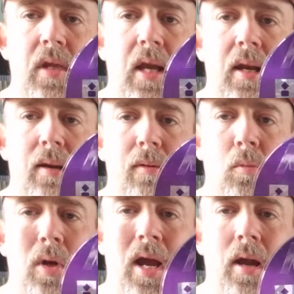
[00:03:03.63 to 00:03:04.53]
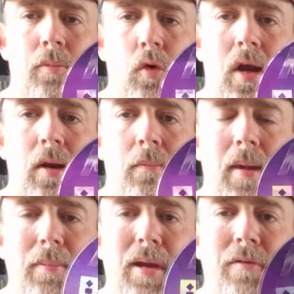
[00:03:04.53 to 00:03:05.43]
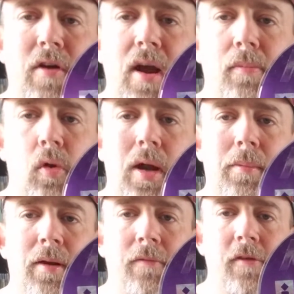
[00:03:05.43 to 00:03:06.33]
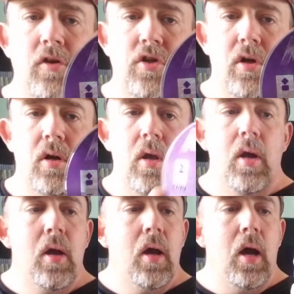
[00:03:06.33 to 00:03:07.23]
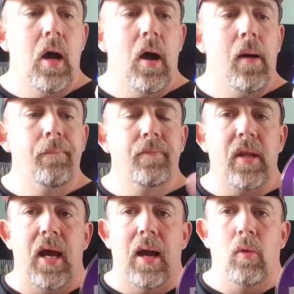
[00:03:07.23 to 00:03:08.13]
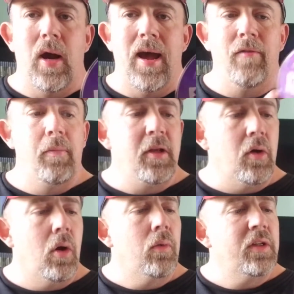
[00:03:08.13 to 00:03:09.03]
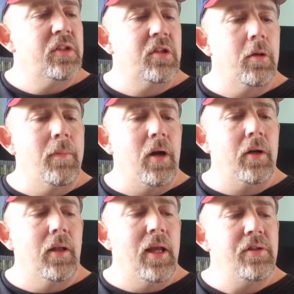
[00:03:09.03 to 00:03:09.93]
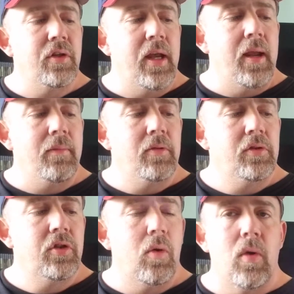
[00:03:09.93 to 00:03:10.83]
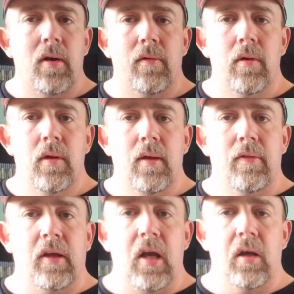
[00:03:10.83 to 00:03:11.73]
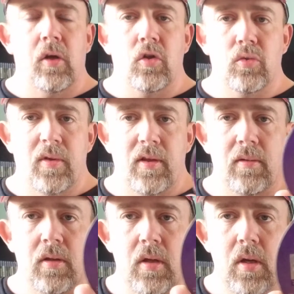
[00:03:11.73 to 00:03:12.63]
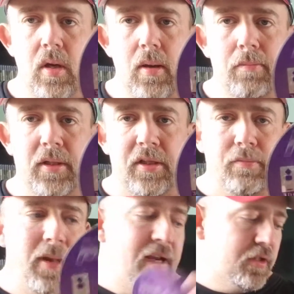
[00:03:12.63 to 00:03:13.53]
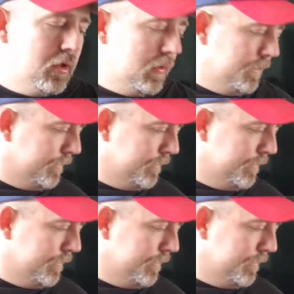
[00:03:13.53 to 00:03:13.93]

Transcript: And then when I upgrade them, maybe if I upgrade them in the future, I will have them. Oh, this is an American laser game, so I wonder if the gun goes with it. But it's Mazer.